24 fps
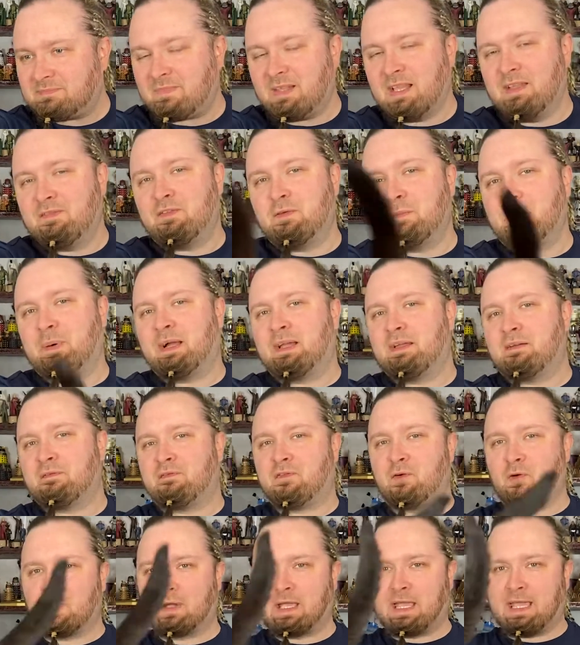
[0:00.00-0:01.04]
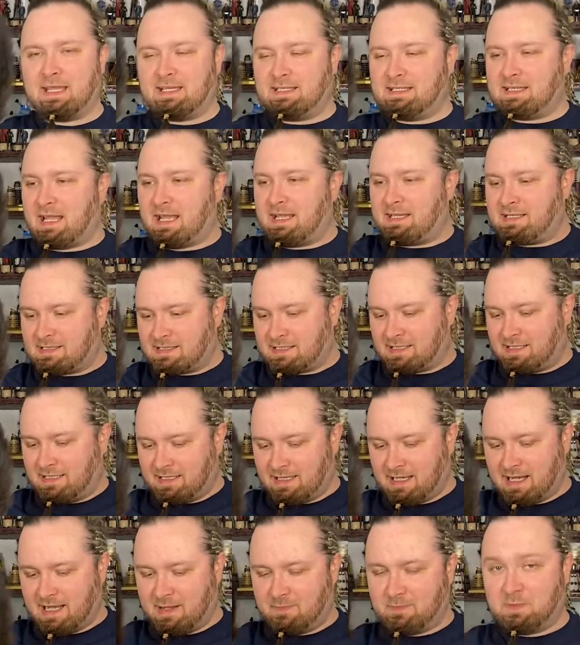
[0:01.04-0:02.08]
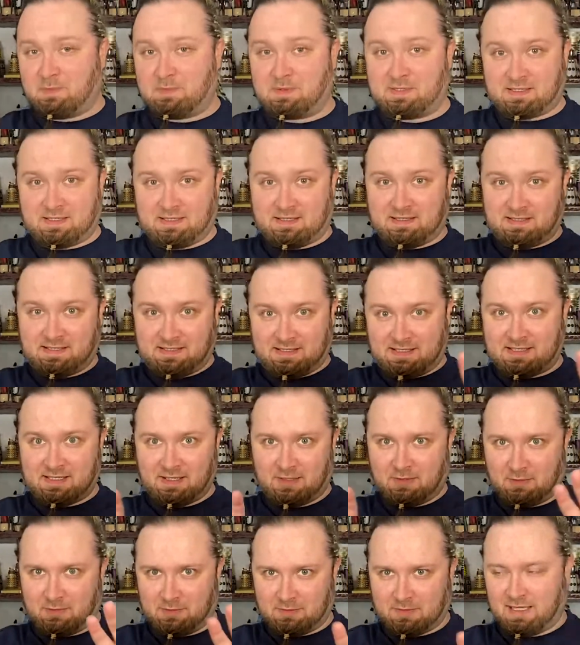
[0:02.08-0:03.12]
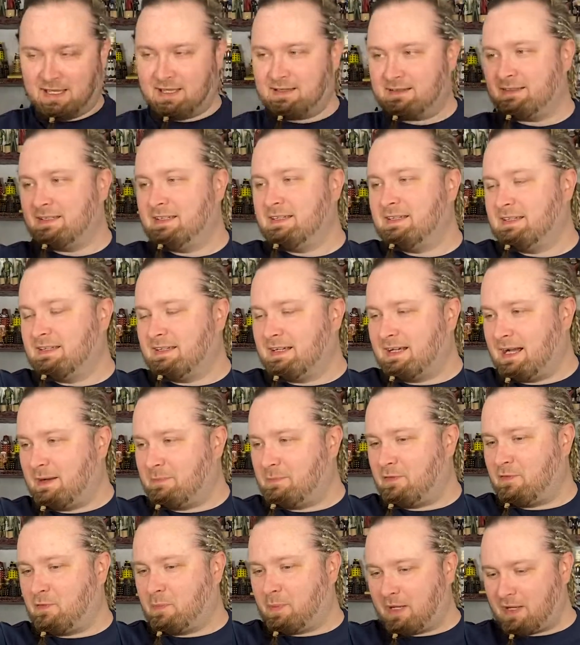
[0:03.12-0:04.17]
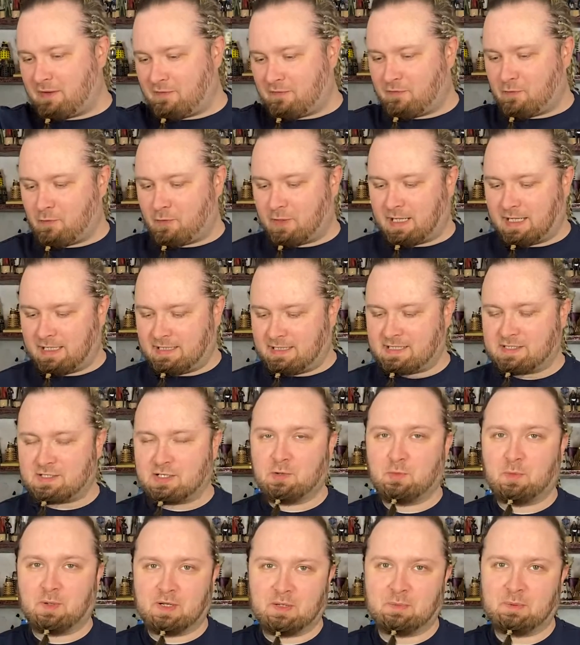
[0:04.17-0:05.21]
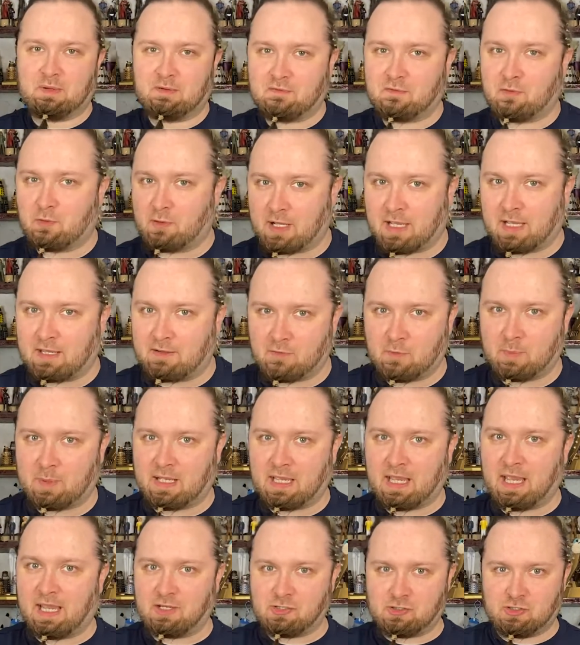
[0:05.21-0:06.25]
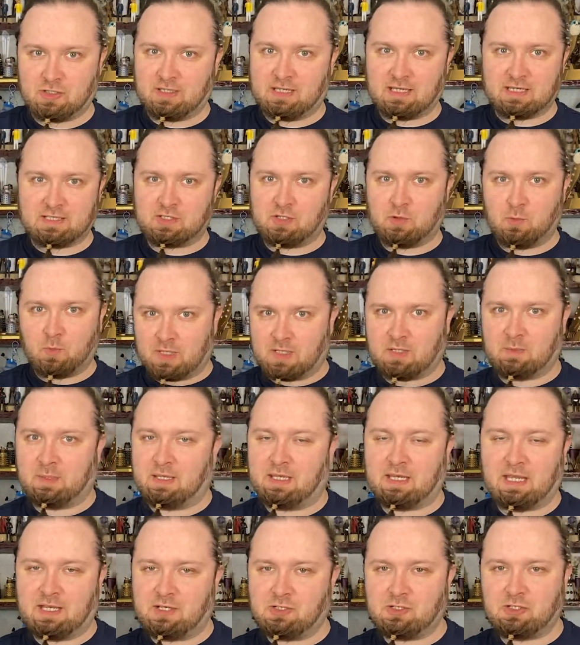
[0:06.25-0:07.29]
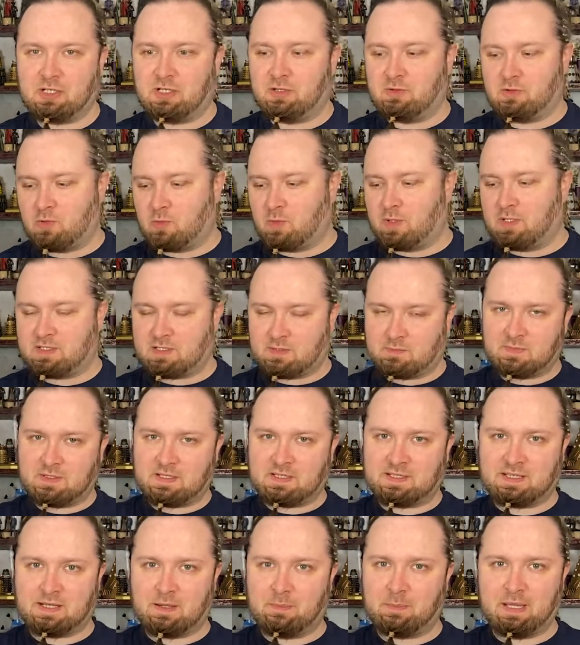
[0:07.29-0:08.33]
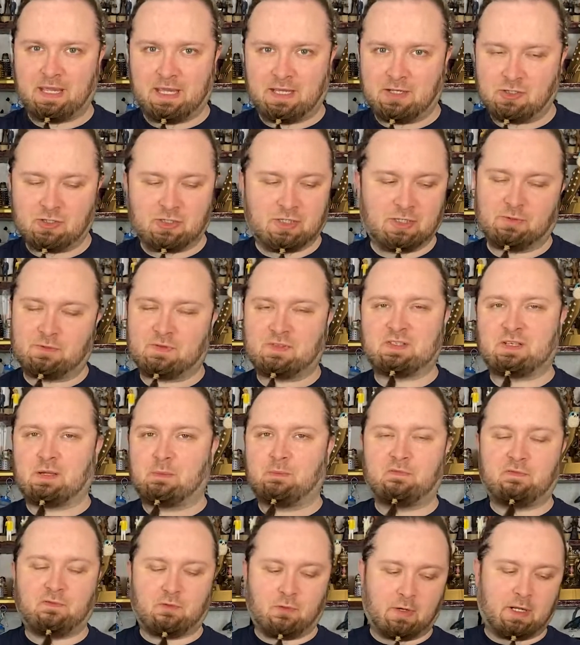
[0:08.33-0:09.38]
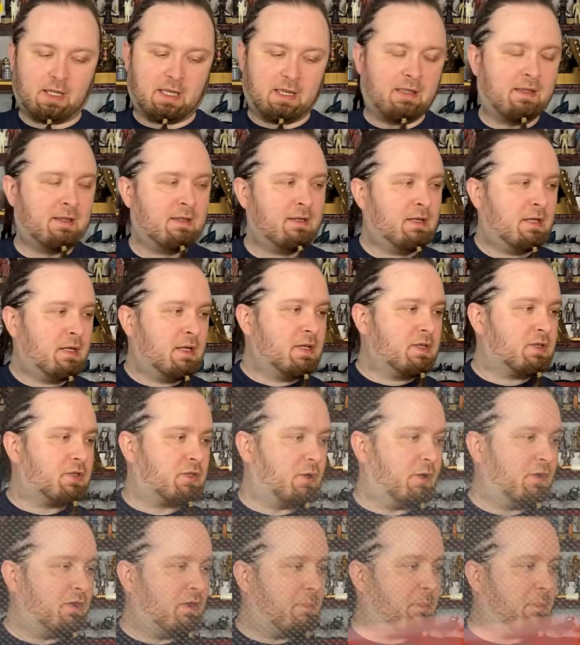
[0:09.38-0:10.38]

if you buy a 4K disc, um, I'm st still old, yeah. Um, if you buy a 4K disc, you want to be in 4K. If you buy a HD disc, you want to be in HD. You don't want some sub HD or sub 4K. So on the